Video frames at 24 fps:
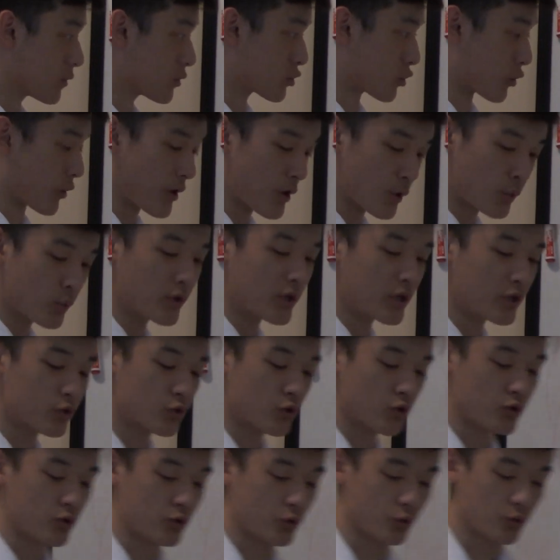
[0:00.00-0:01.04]
here we
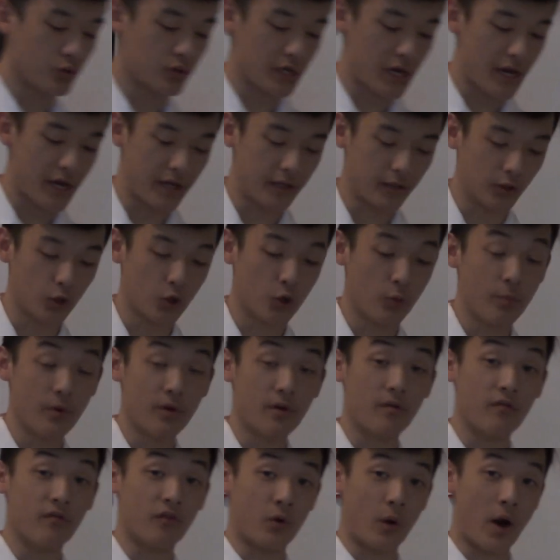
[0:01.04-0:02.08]
introduced a little bit
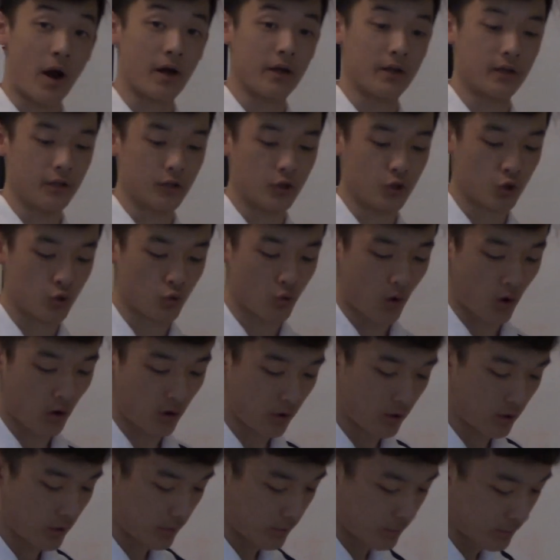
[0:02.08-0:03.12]
of variety to
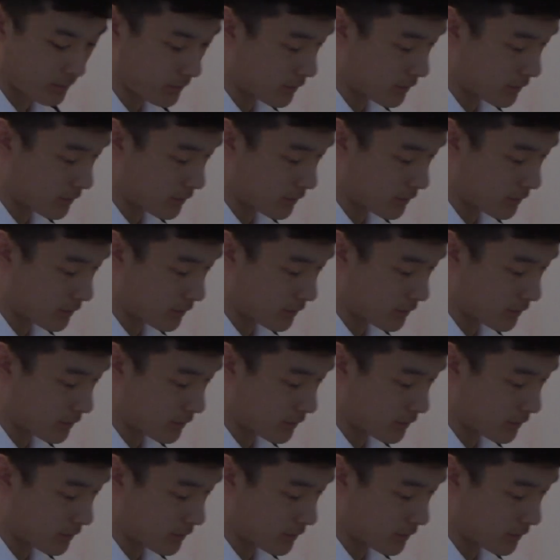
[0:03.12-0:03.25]
our